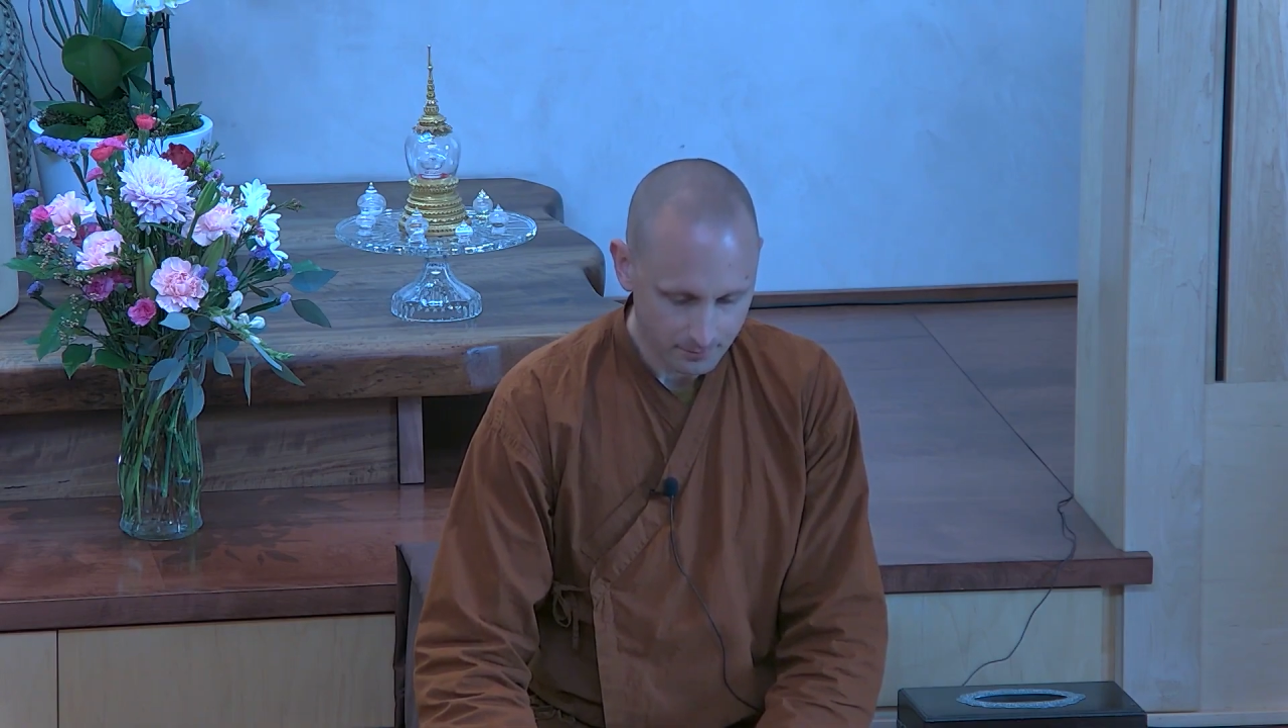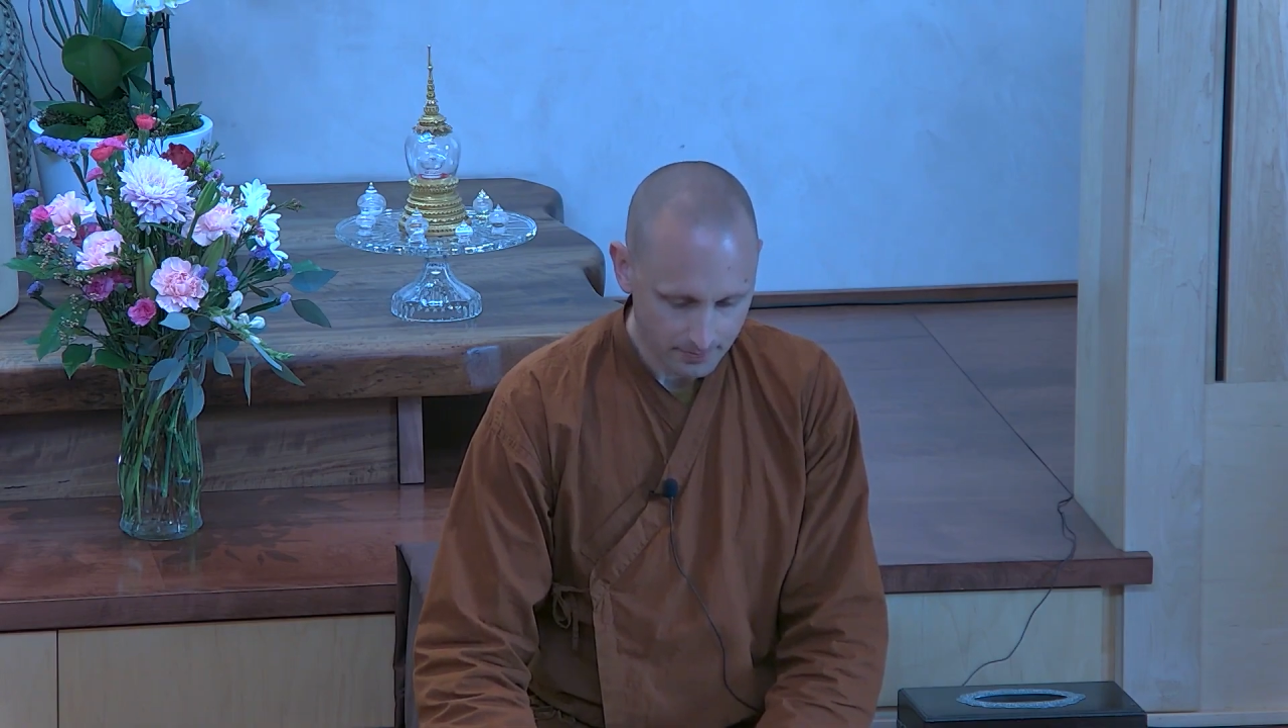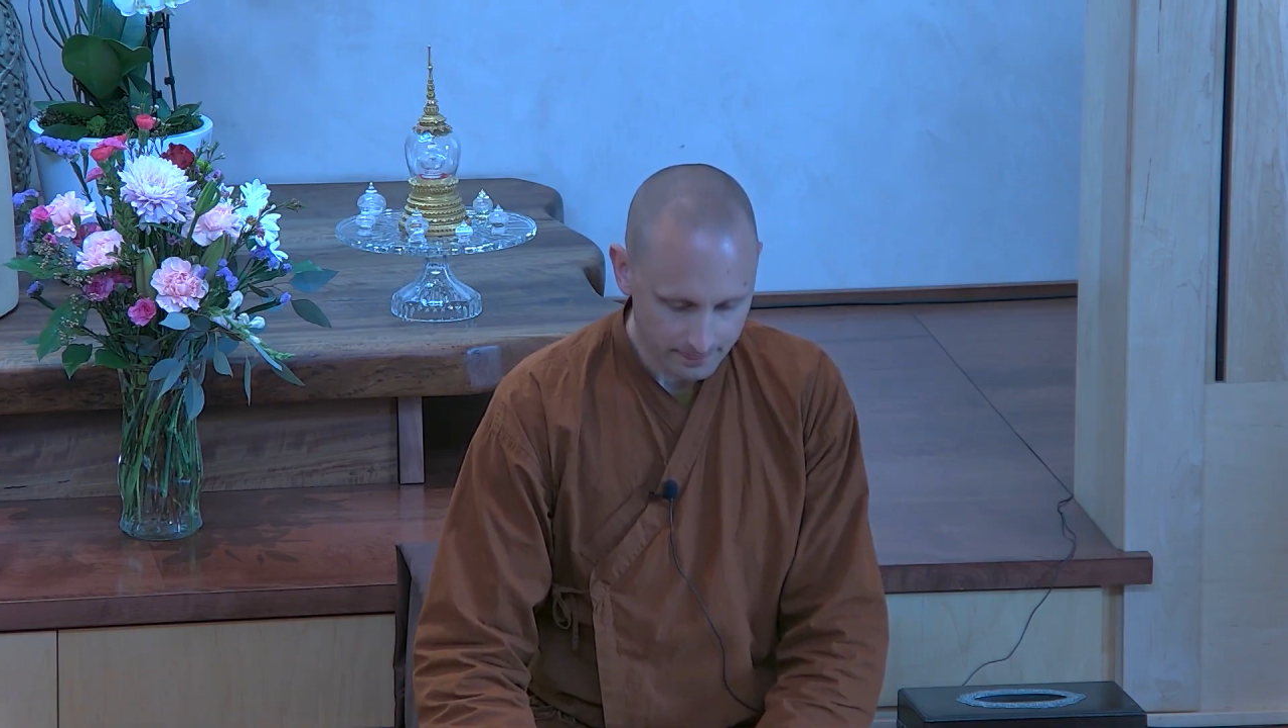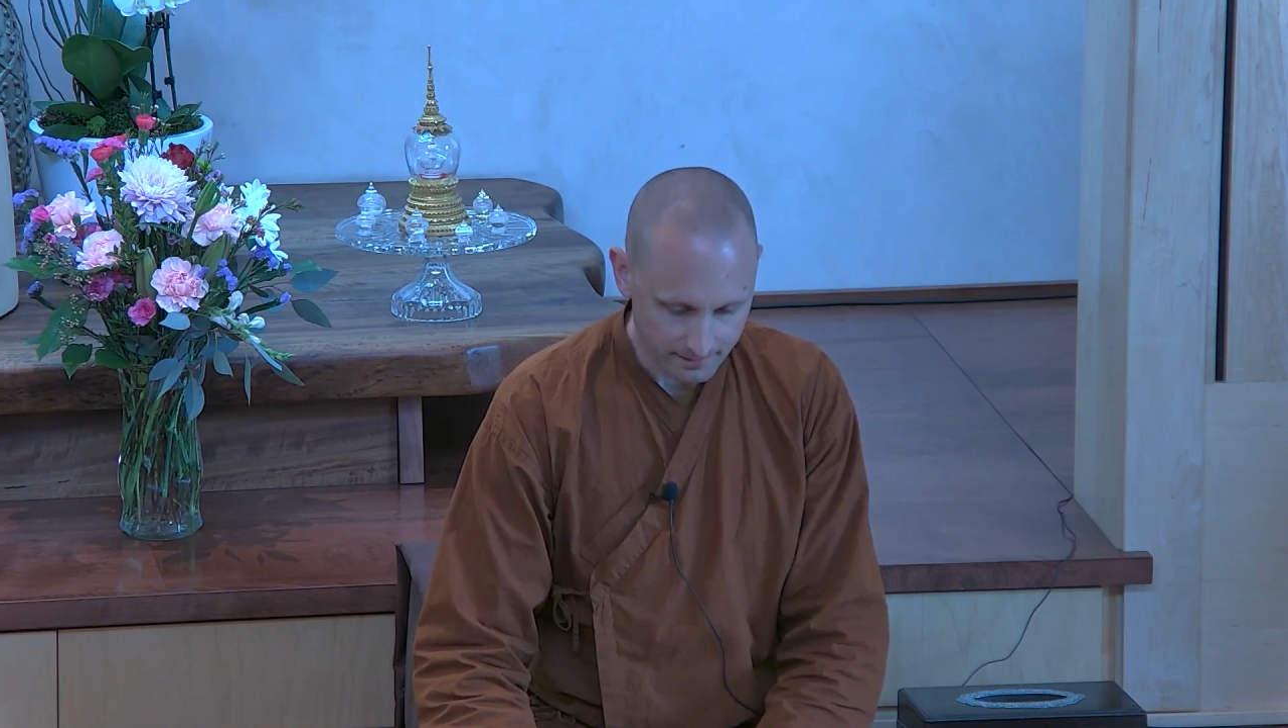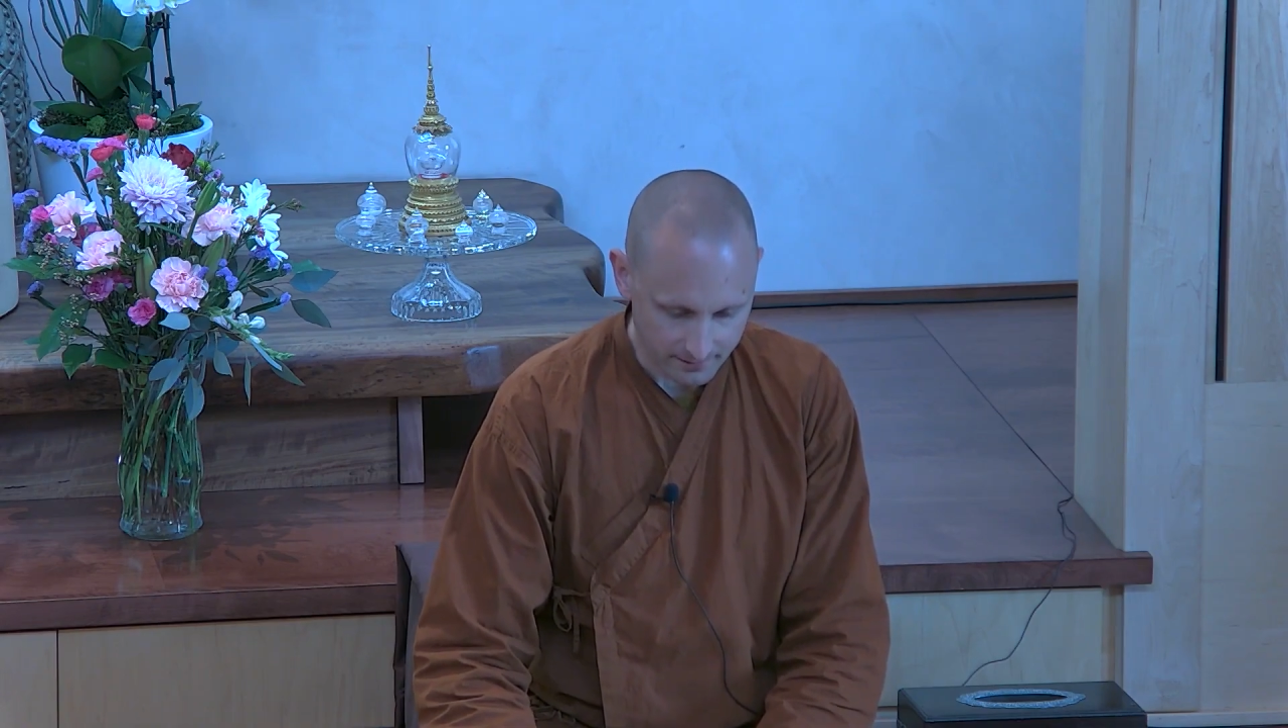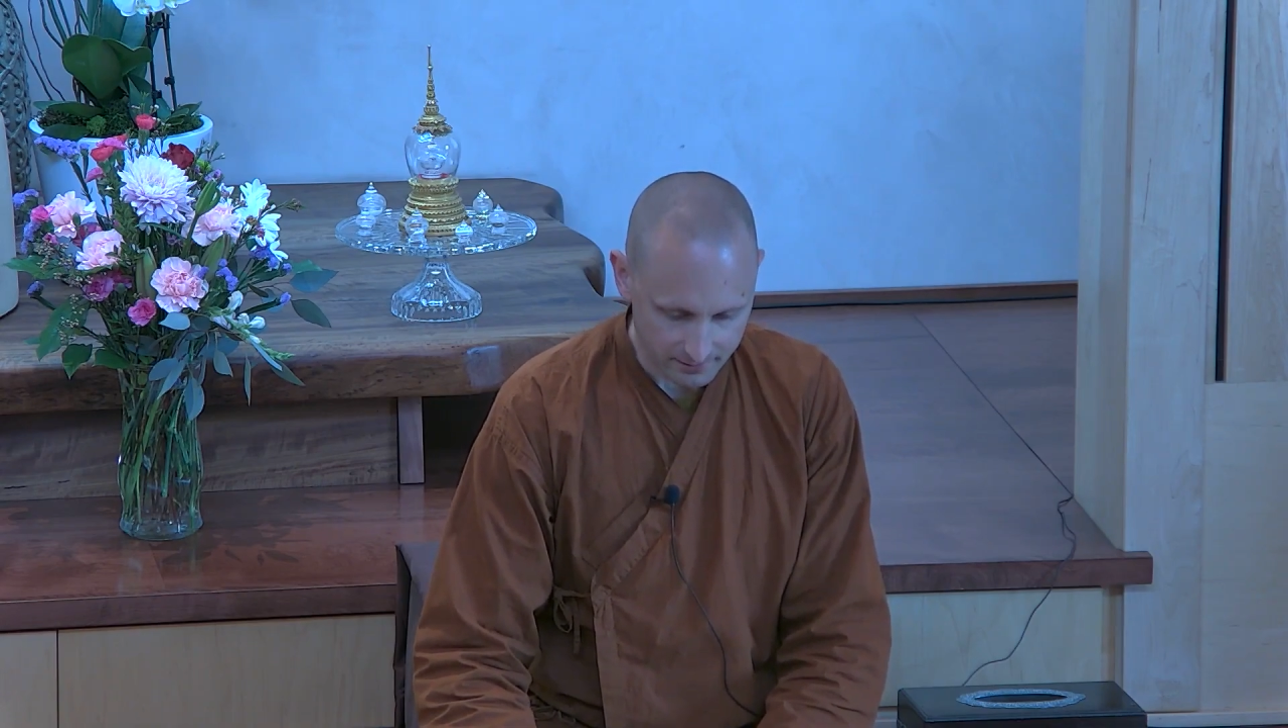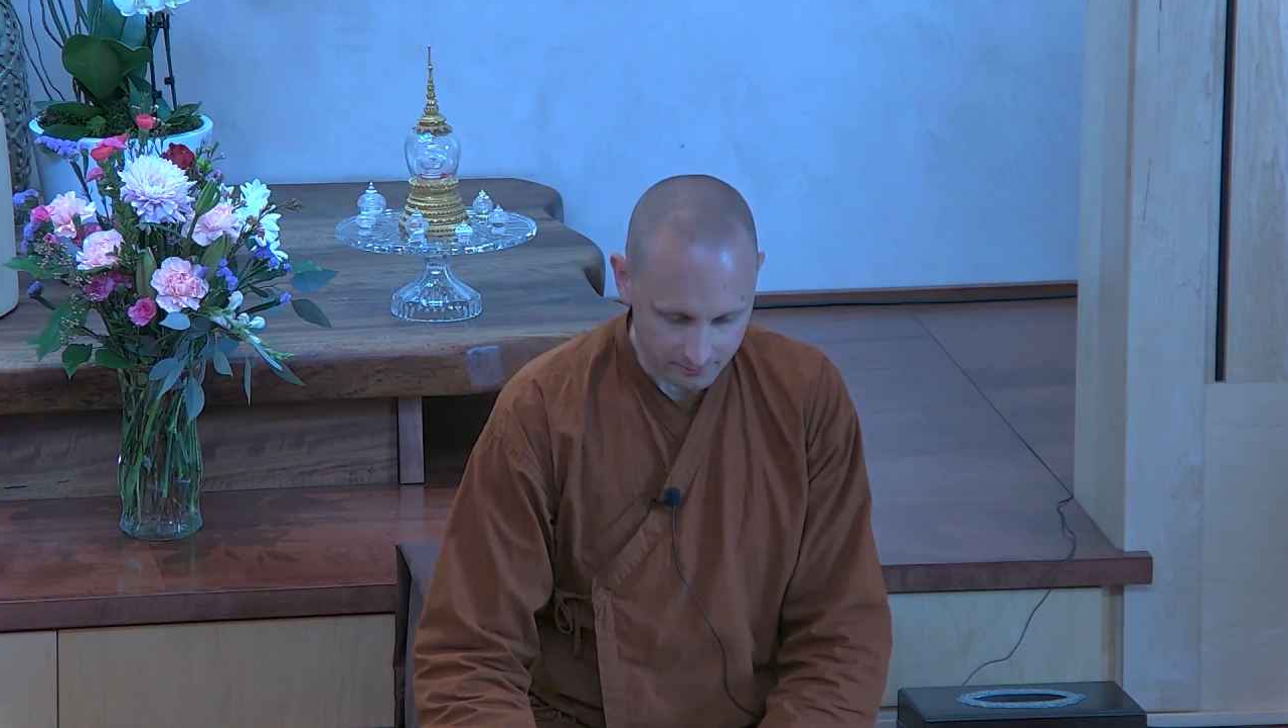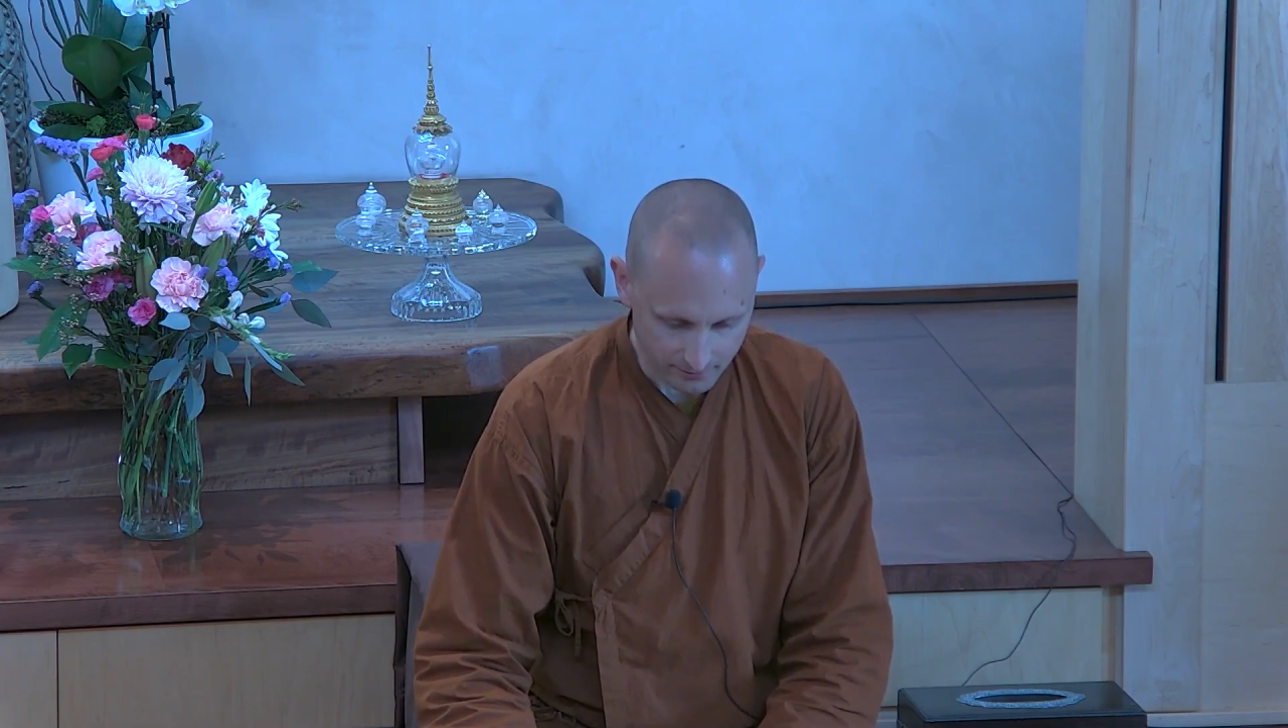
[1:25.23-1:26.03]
Then he went